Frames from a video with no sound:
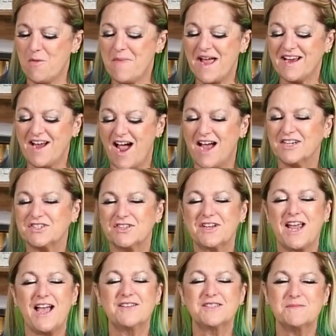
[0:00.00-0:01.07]
my gosh, look
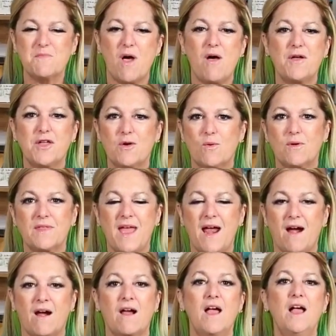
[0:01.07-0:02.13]
how small you were
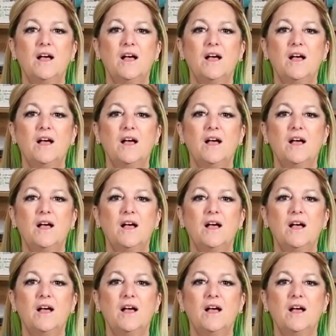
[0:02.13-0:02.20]
there.